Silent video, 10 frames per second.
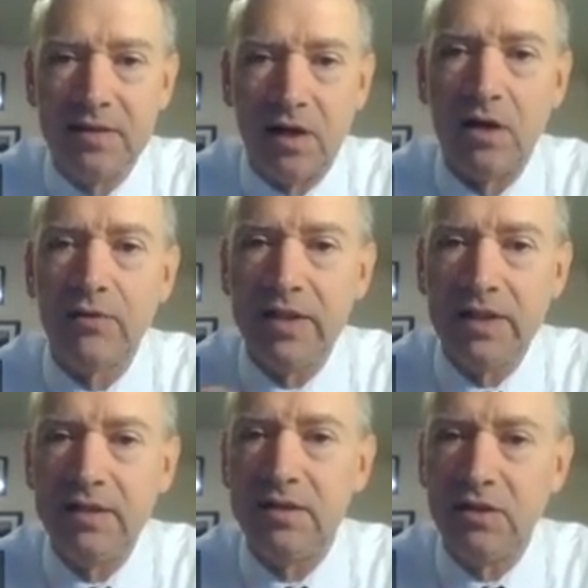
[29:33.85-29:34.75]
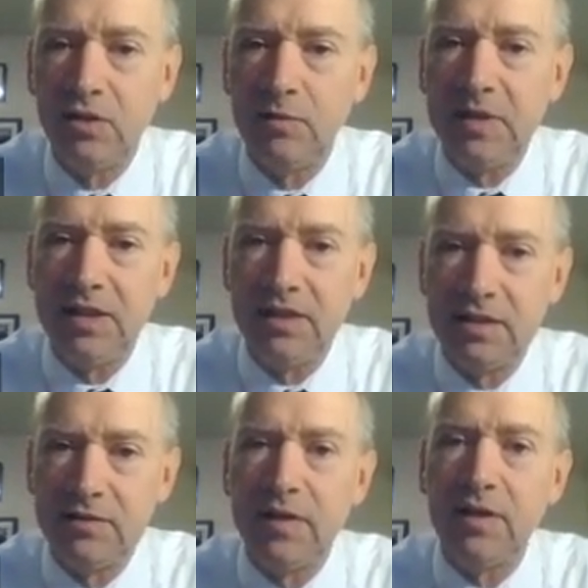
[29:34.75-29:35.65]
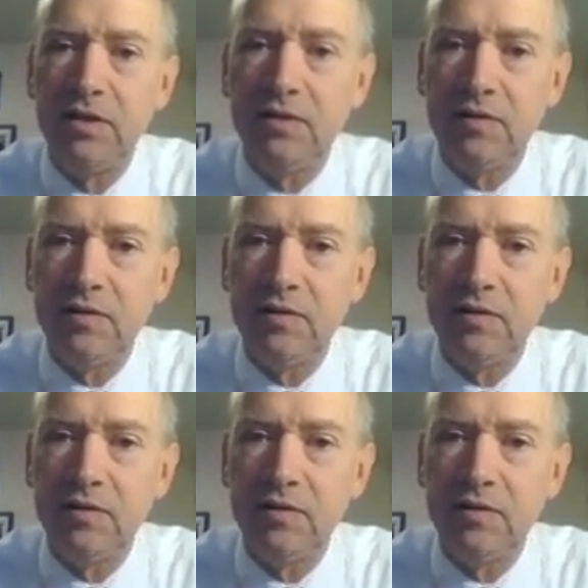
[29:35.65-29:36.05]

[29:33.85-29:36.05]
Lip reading: our needs, the human needs, is very